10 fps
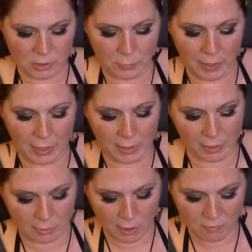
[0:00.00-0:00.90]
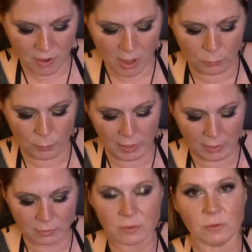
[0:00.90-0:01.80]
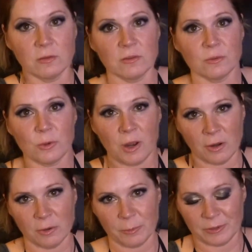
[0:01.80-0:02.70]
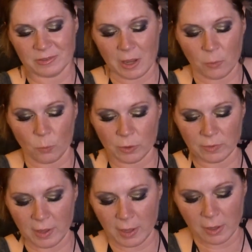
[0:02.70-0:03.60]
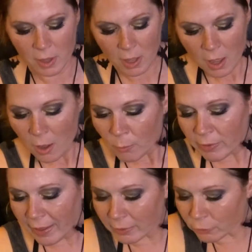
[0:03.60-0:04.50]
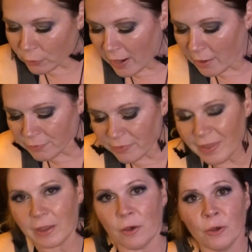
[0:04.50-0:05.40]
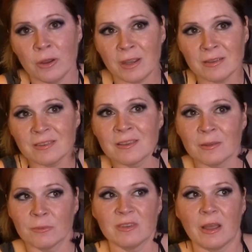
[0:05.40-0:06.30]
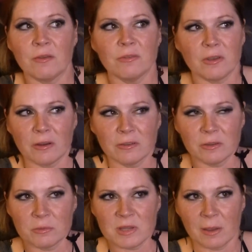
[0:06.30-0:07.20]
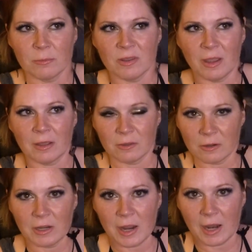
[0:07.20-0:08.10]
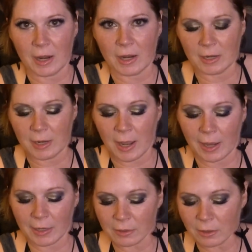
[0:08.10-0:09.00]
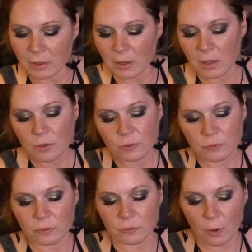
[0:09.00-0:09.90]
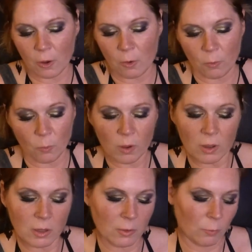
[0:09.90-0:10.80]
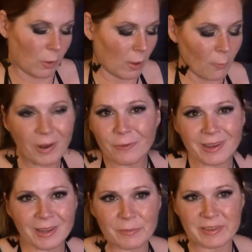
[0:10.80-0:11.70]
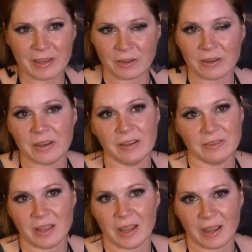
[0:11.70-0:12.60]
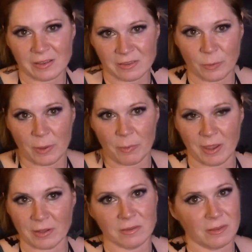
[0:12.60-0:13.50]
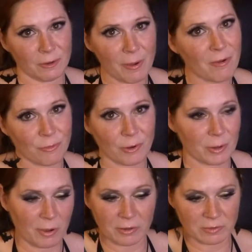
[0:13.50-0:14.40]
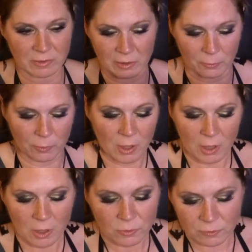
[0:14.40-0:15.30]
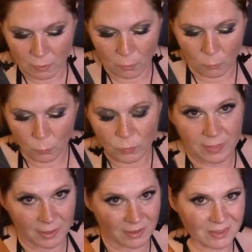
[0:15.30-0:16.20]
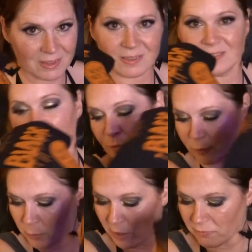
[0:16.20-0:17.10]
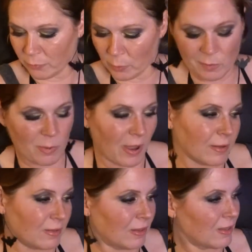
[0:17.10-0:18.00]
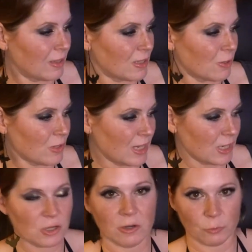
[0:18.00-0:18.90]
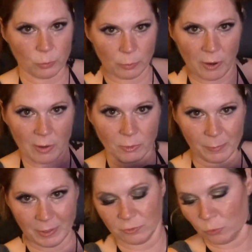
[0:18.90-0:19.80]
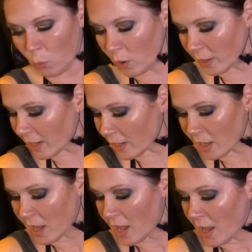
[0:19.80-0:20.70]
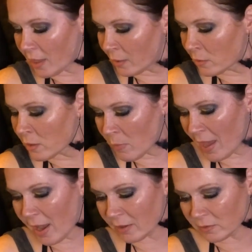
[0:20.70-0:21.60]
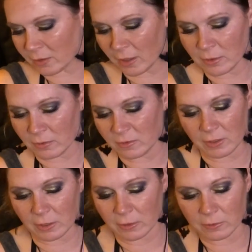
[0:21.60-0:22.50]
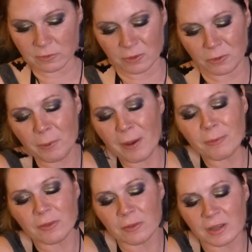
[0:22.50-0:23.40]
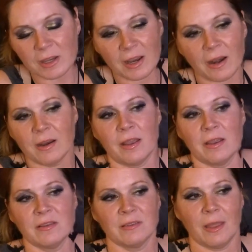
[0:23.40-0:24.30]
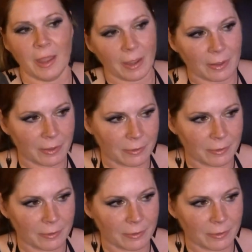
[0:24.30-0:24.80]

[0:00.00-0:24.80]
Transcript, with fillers: to it, and I love Halloween, so this is one hundred percent worth it. Blackcraft, like, hoodies in themselves are sometimes like thirty-nine ninety-nine, so, well, why do I keep saying hoodies? I got sweatpants. They're about forty bucks too. So this in itself would have been forty bucks, and then the two t-shirts would have probably been twenty, and then the mask and the stickers. So you're probably looking at a nice like